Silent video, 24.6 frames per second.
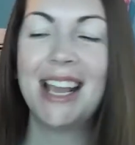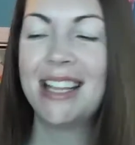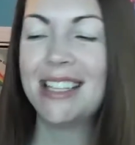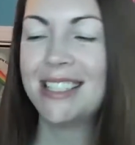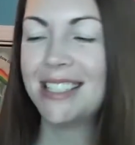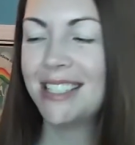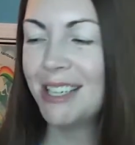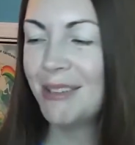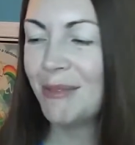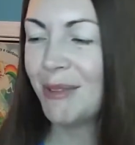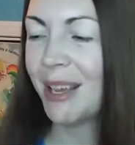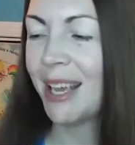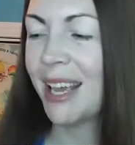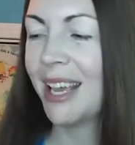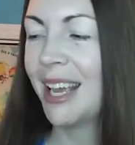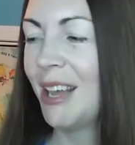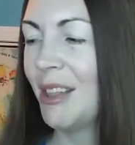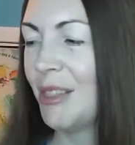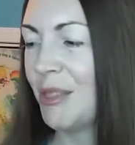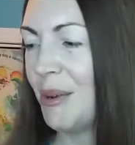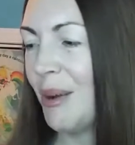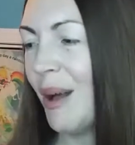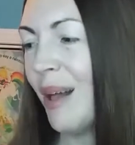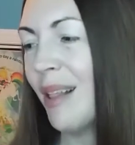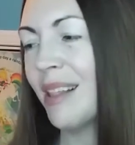See if we can
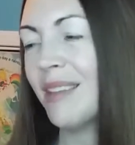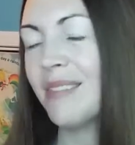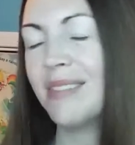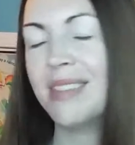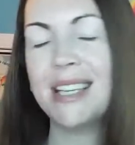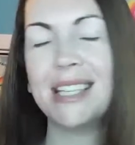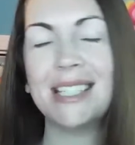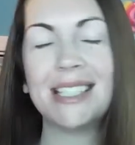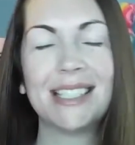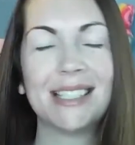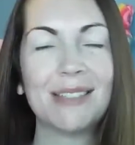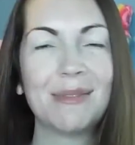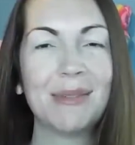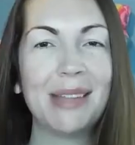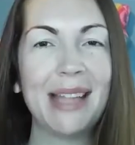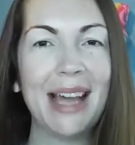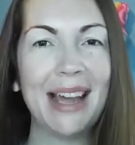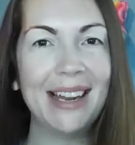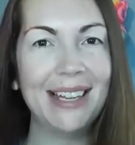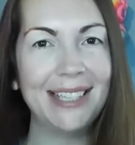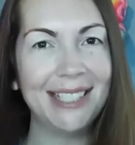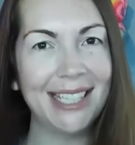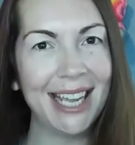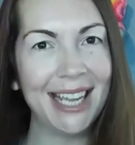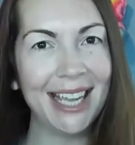get through all of this
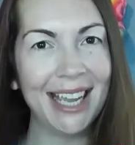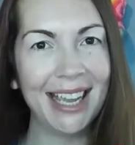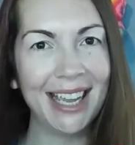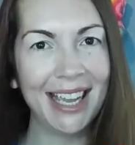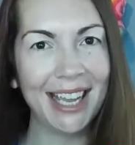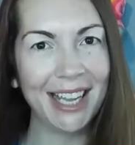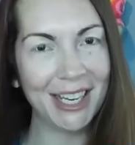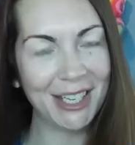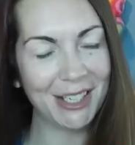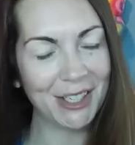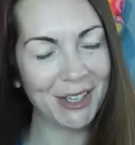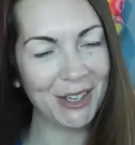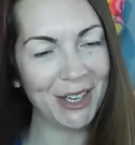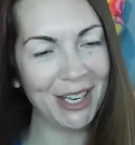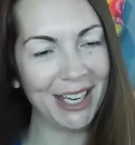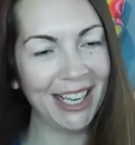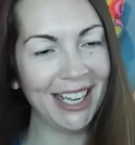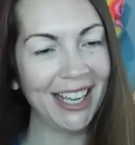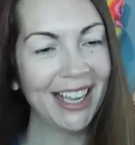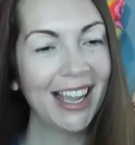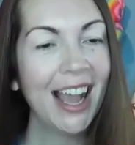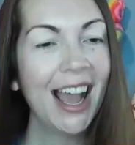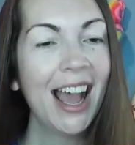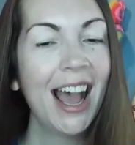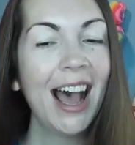without it taking an
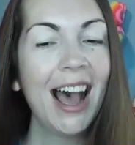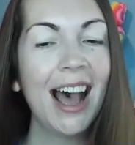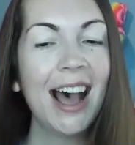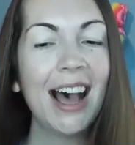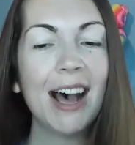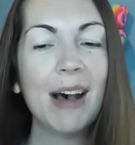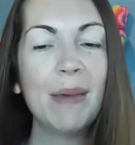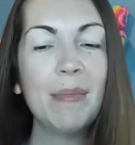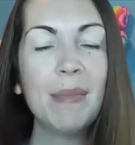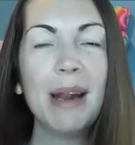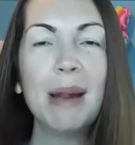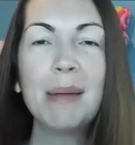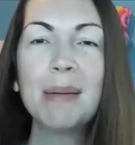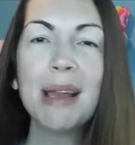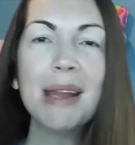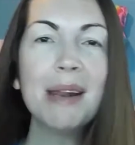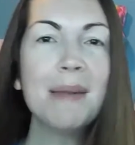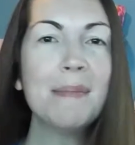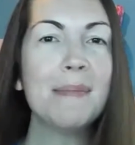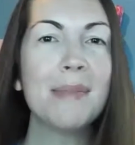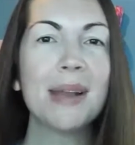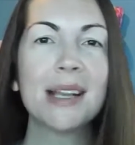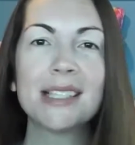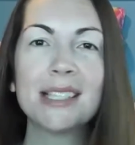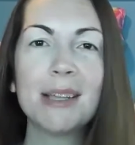eternity. And I'm going
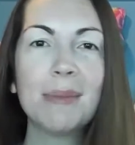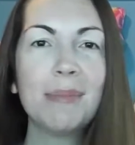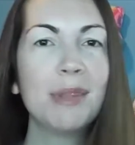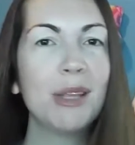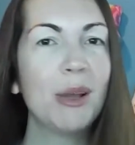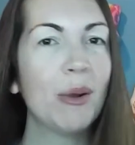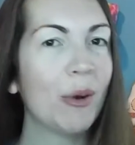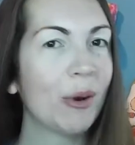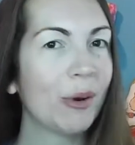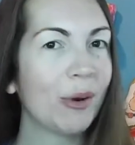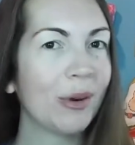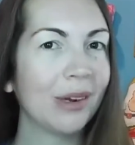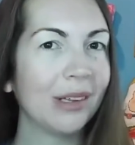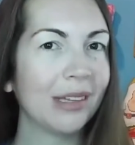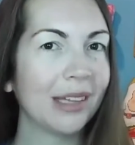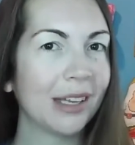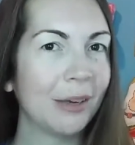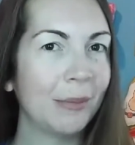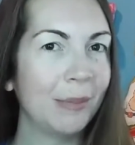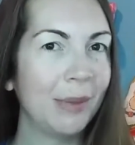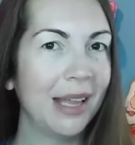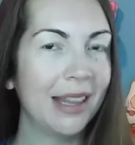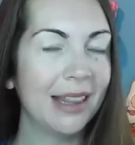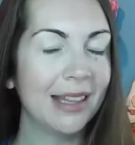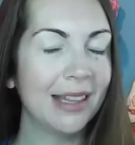to mix up the order a
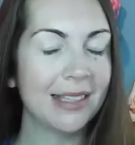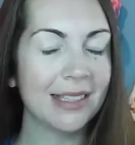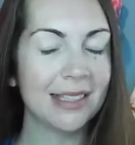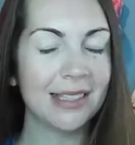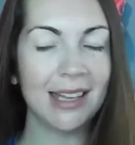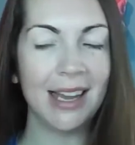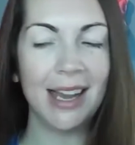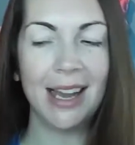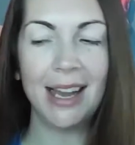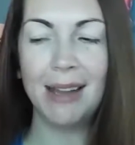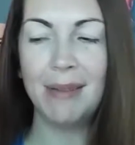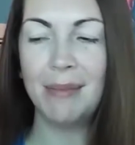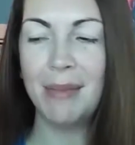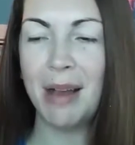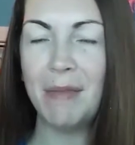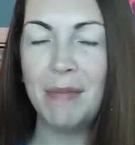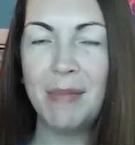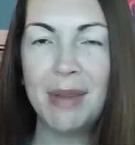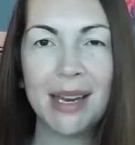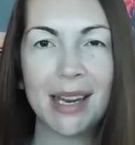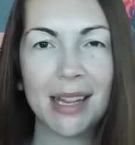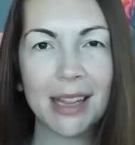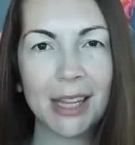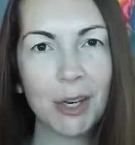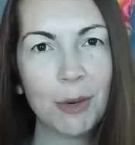little bit this time. I've
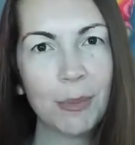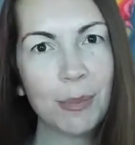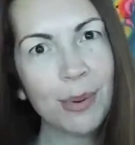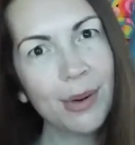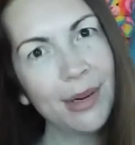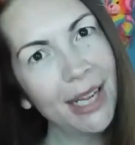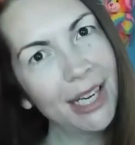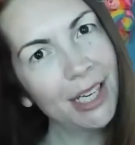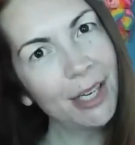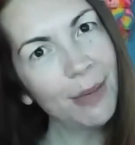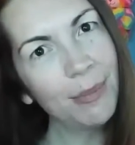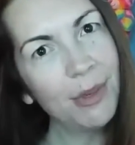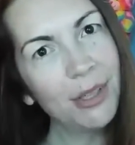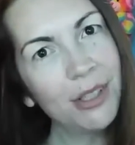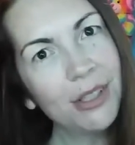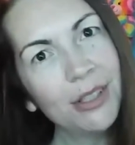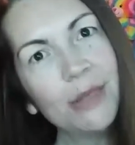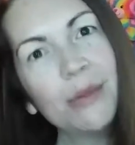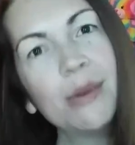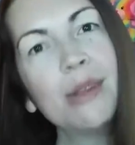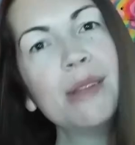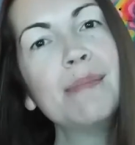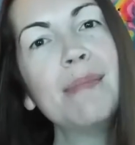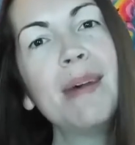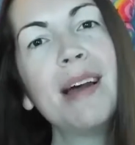been a little
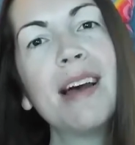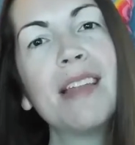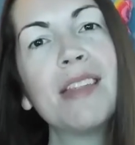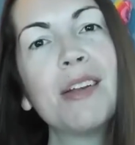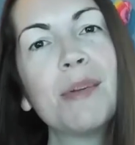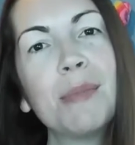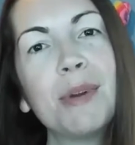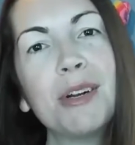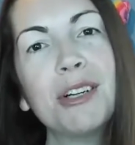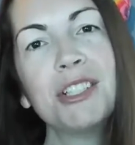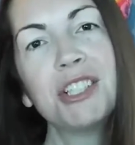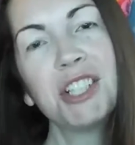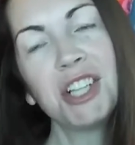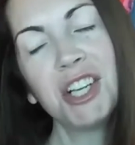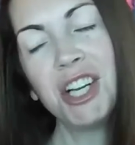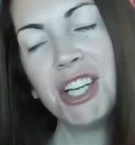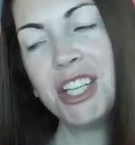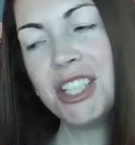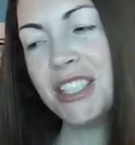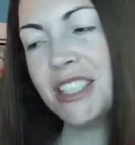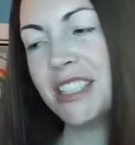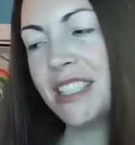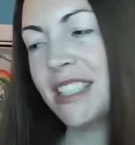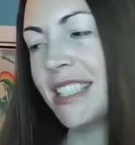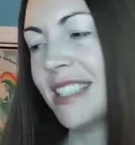predictable with my other merch
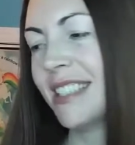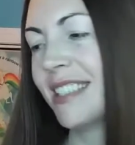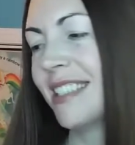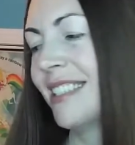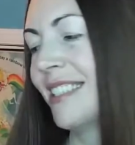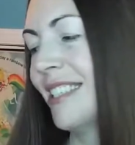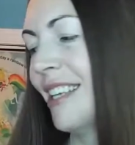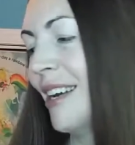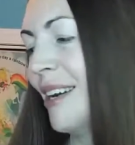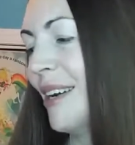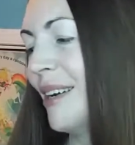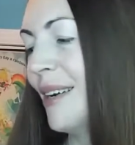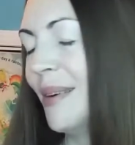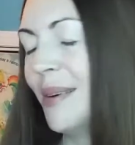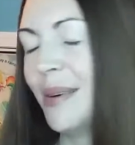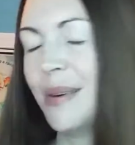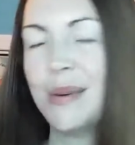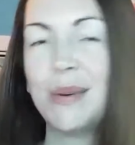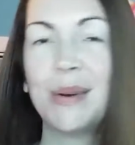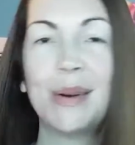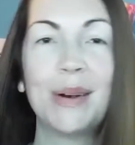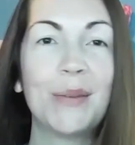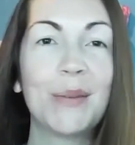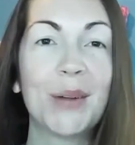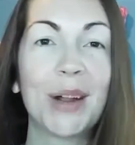hauls,
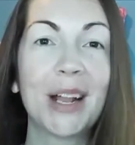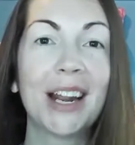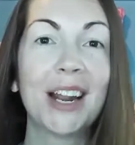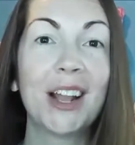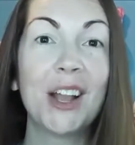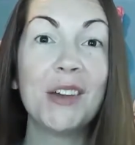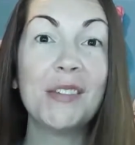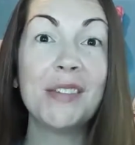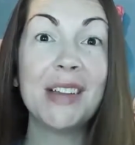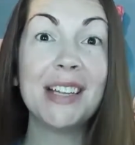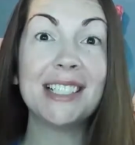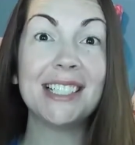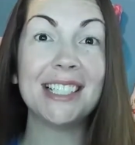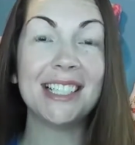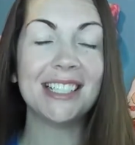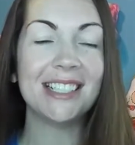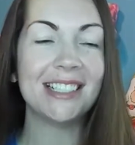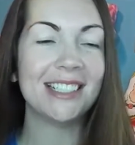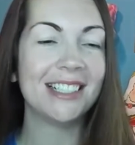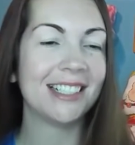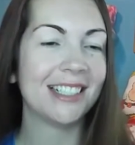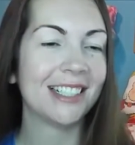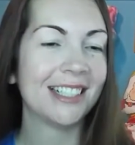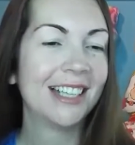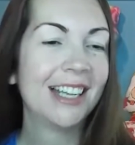so we're going to go
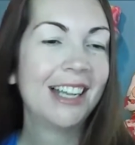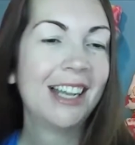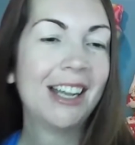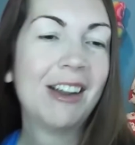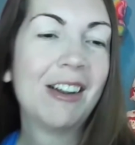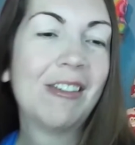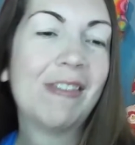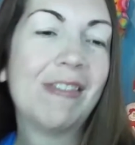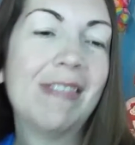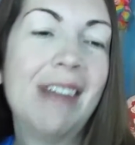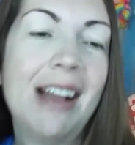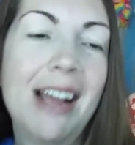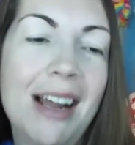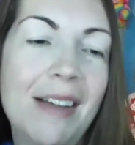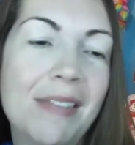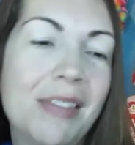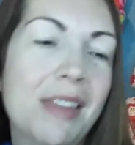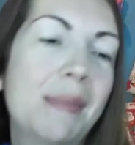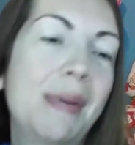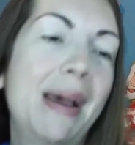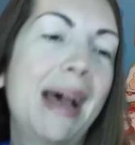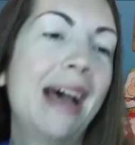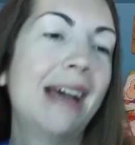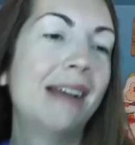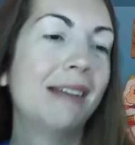vintage right off
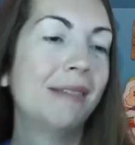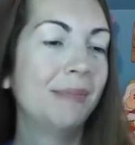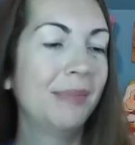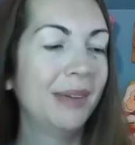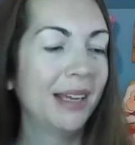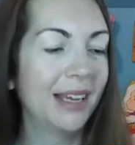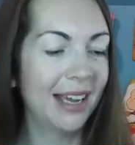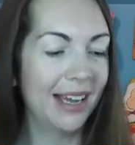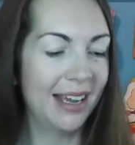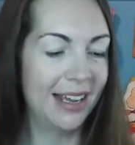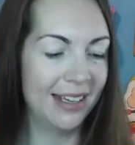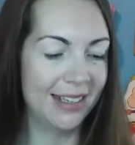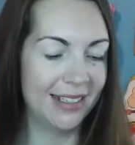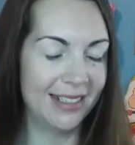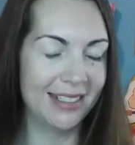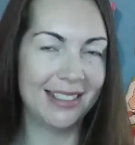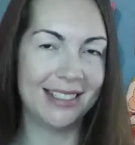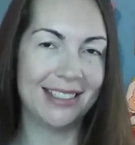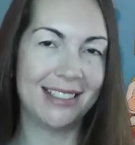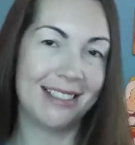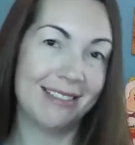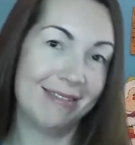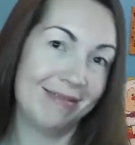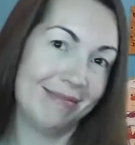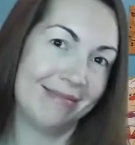the bat
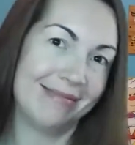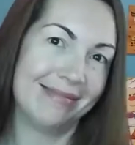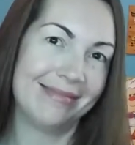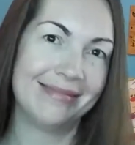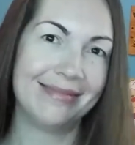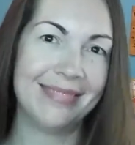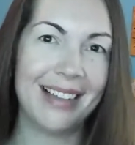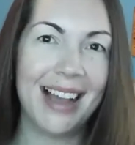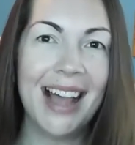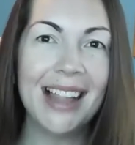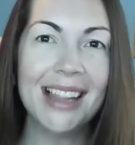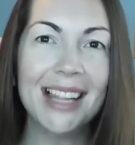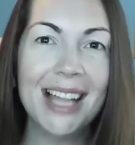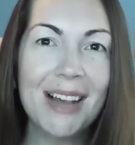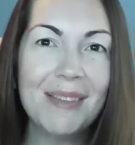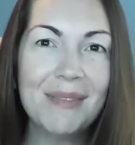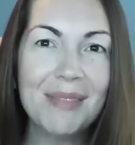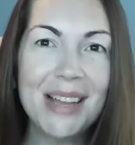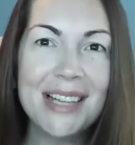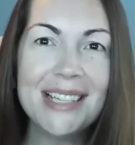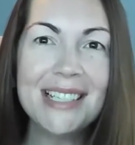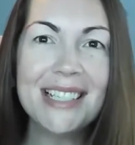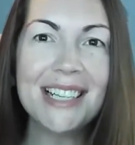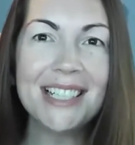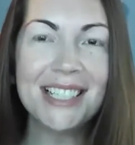because I love
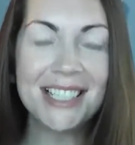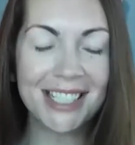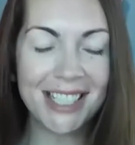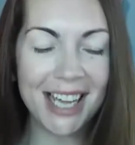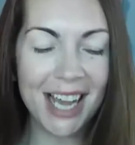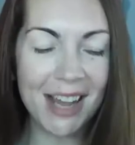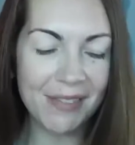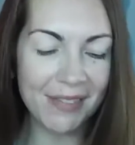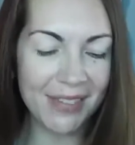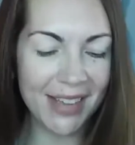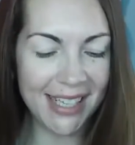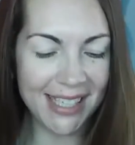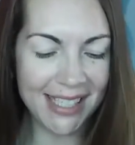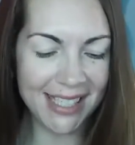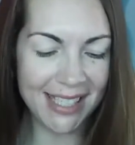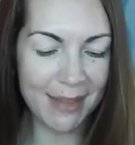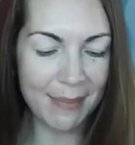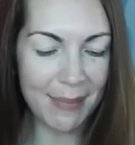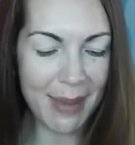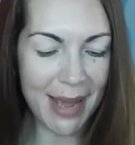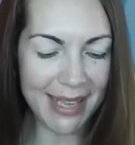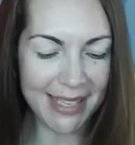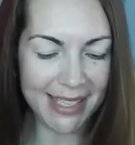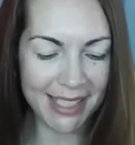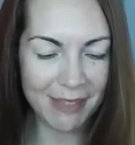vintage stuff. It's
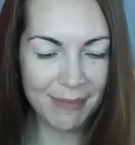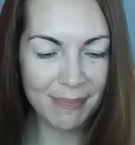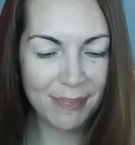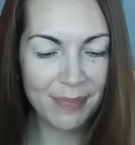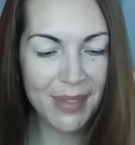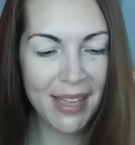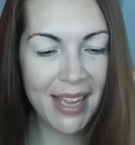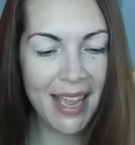the best.